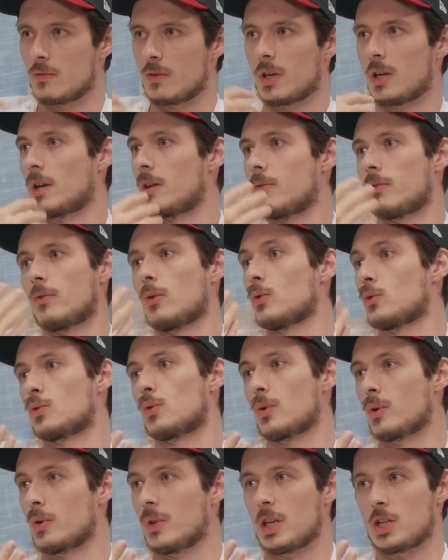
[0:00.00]
they have
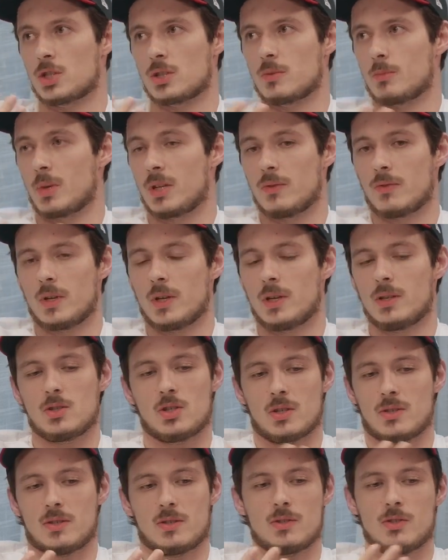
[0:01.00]
also regulation, but they
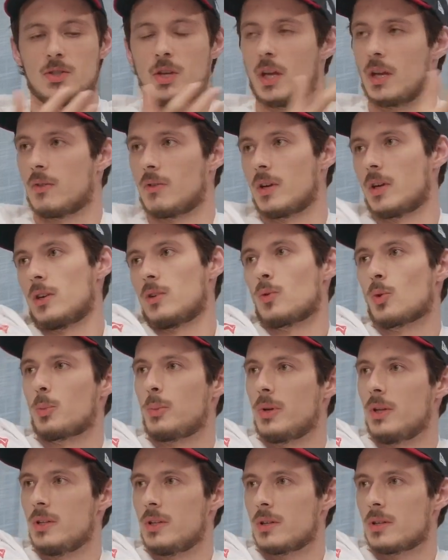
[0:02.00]
just take the
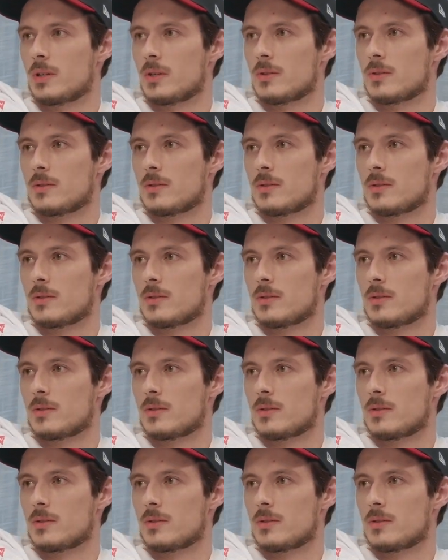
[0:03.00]
European,